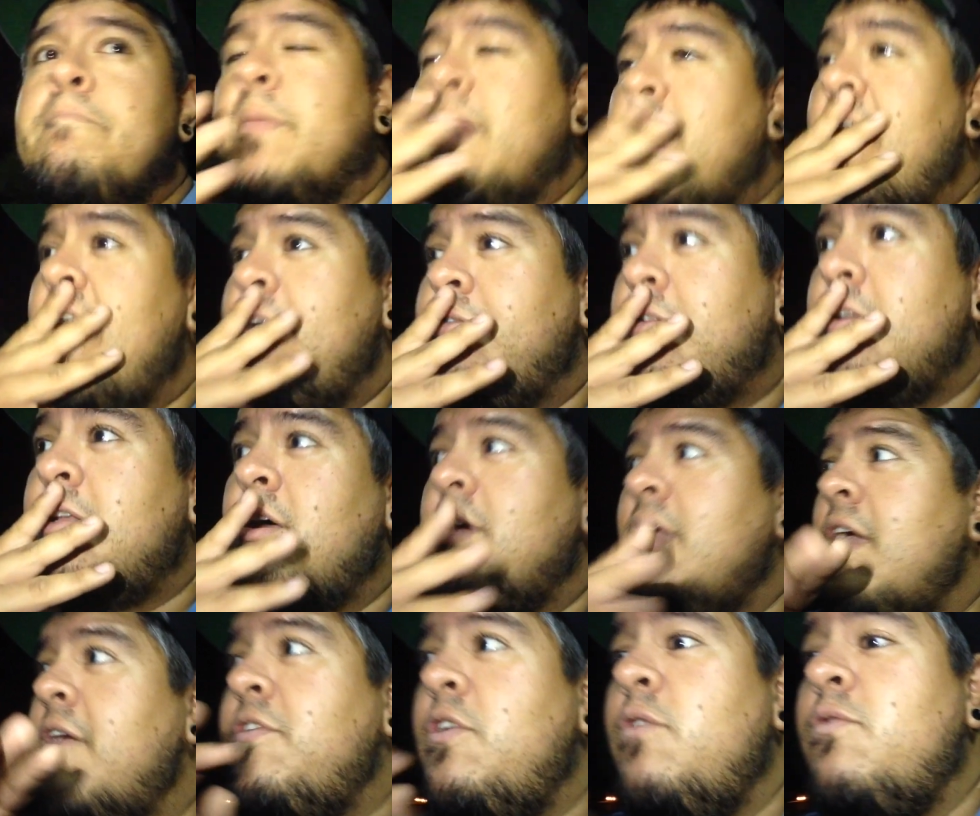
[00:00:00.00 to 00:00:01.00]
And I have to tell
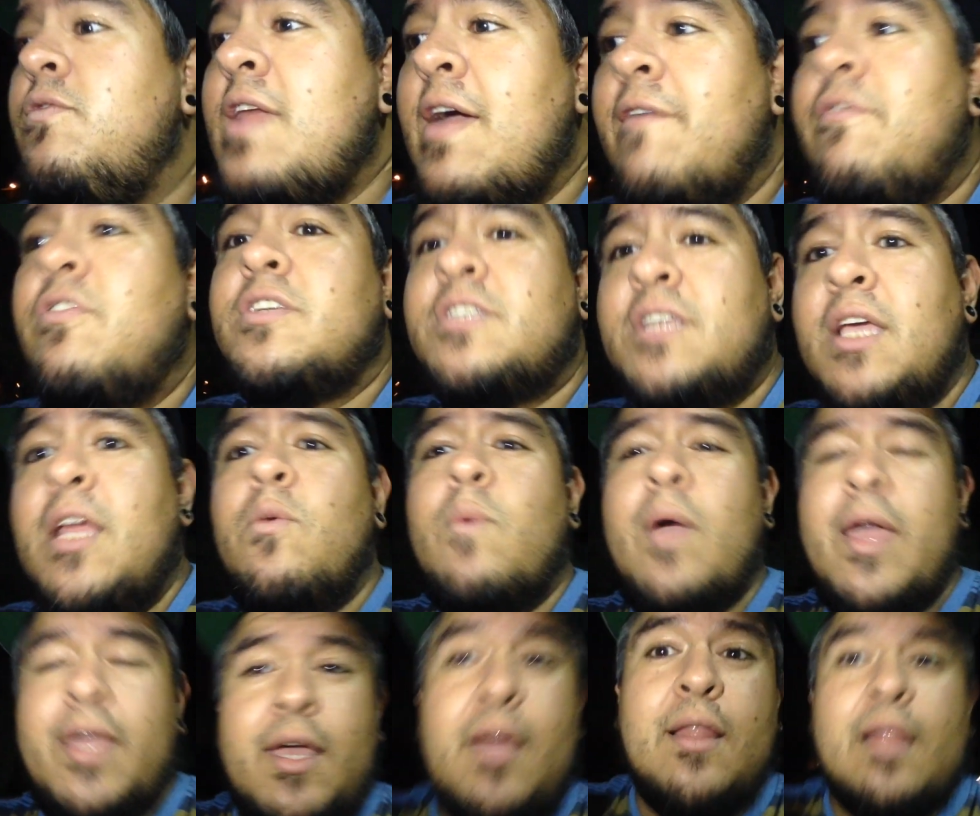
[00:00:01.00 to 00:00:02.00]
you, if you've never seen
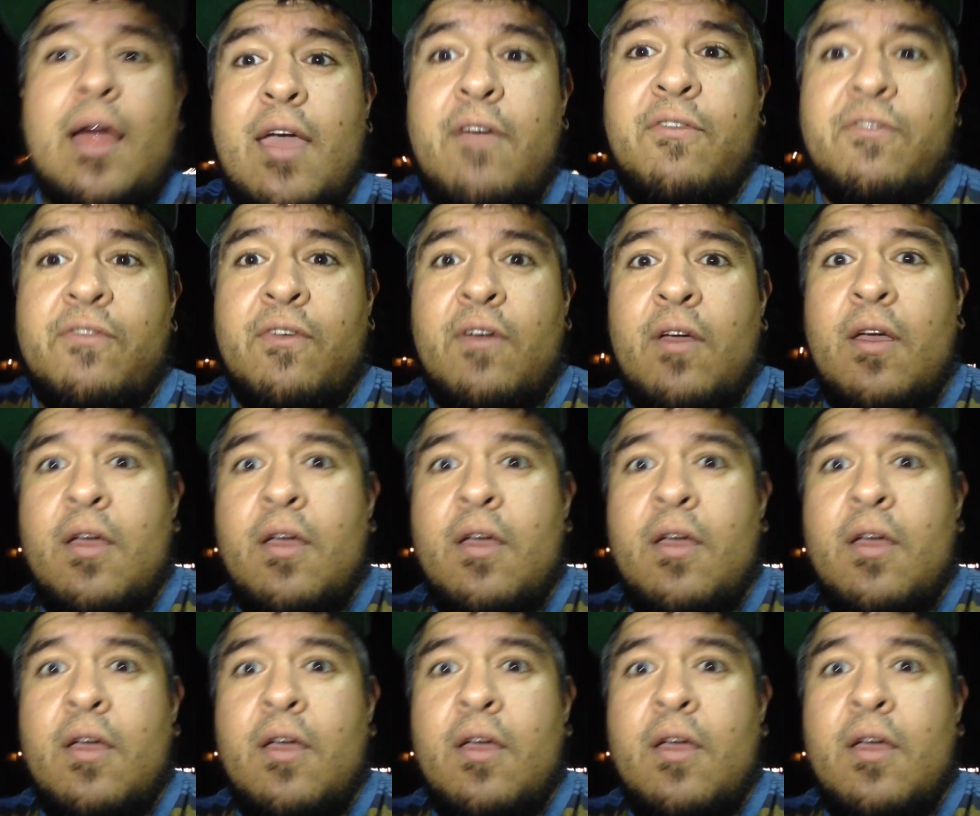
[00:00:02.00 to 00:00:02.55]
Waking Life,